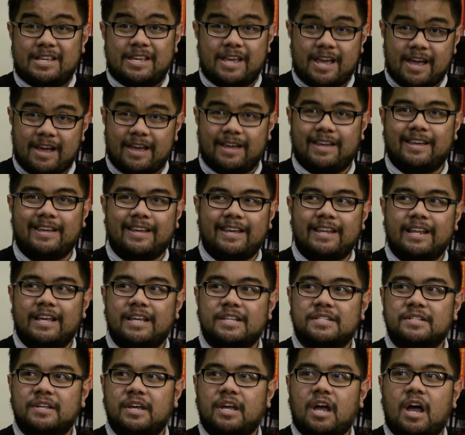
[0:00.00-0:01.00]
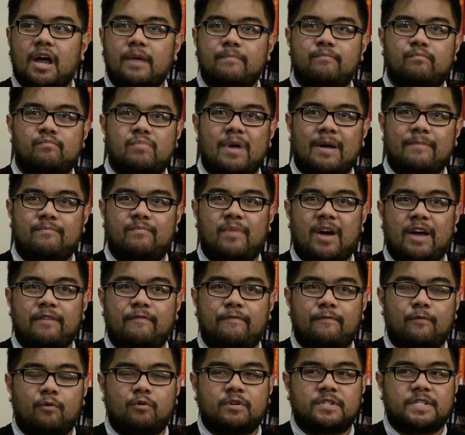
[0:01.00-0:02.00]
like it is like I'd buy
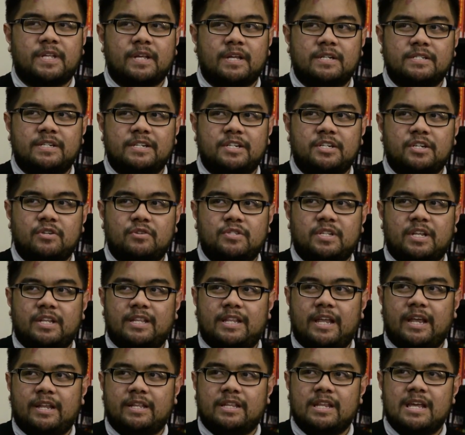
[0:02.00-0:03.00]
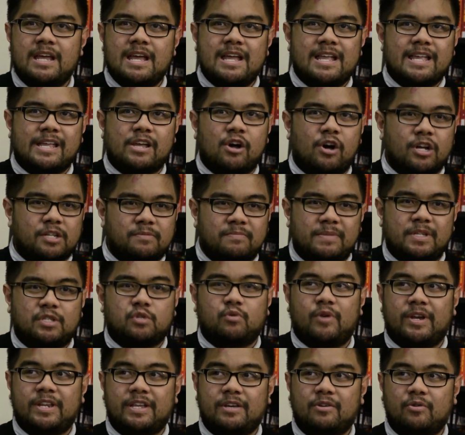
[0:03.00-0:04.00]
4 single issues and they cost me
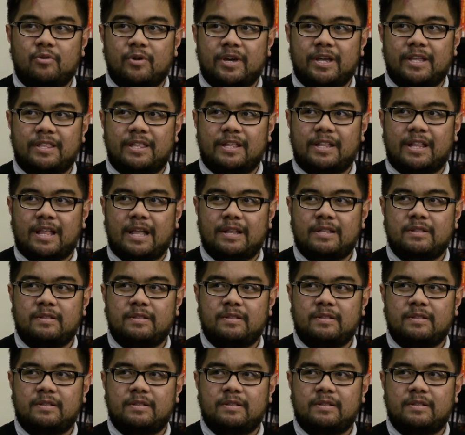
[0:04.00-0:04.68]
20 quid, and